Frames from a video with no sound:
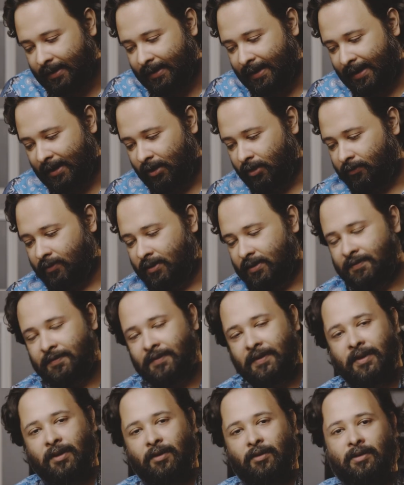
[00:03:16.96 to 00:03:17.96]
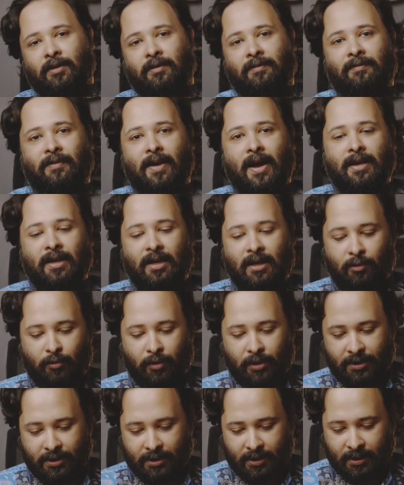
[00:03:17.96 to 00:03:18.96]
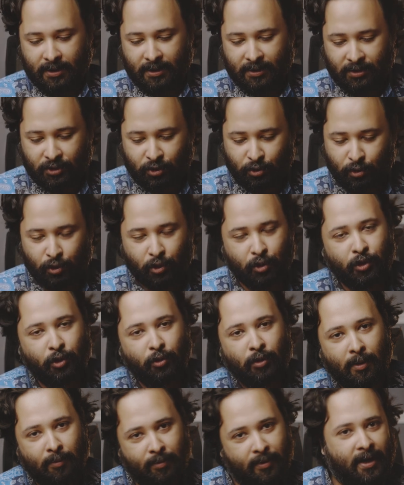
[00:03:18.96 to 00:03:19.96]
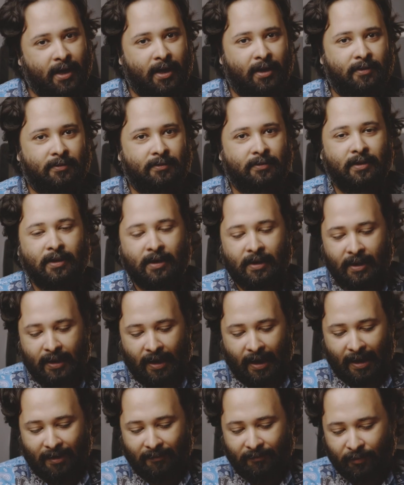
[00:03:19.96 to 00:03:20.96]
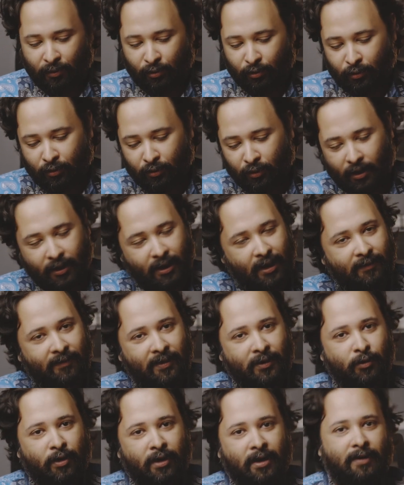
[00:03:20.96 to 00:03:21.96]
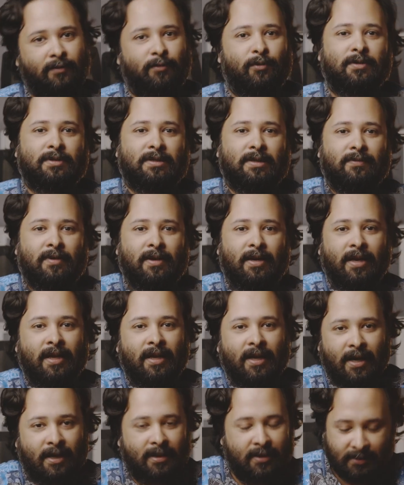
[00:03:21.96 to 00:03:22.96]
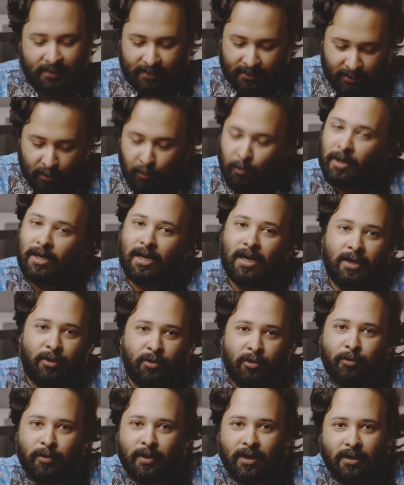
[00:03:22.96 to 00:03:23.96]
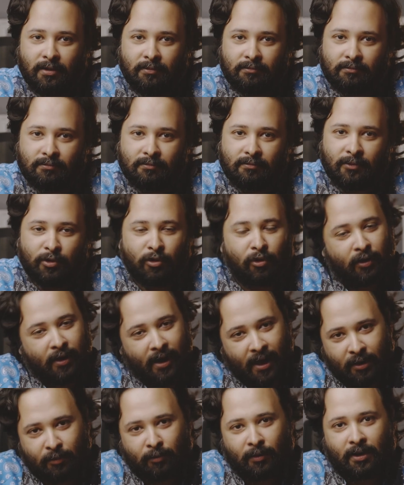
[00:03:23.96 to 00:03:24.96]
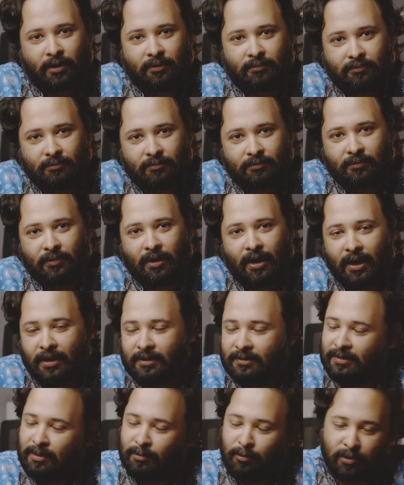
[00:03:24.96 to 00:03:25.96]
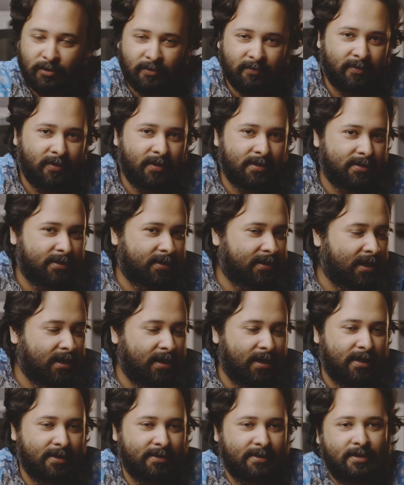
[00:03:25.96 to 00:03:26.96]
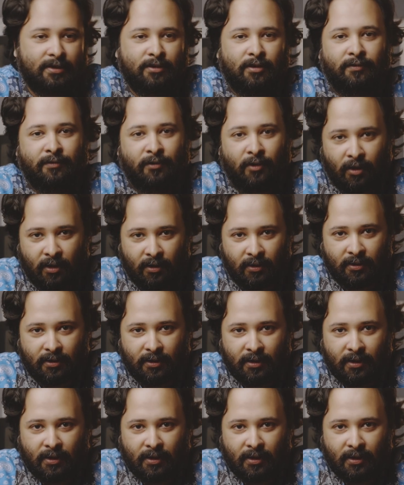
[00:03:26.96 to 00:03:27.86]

at the end of this video the final question is should you upgrade if you do not have a 2470 yet what are you doing go get one it's the most versatile lenses of all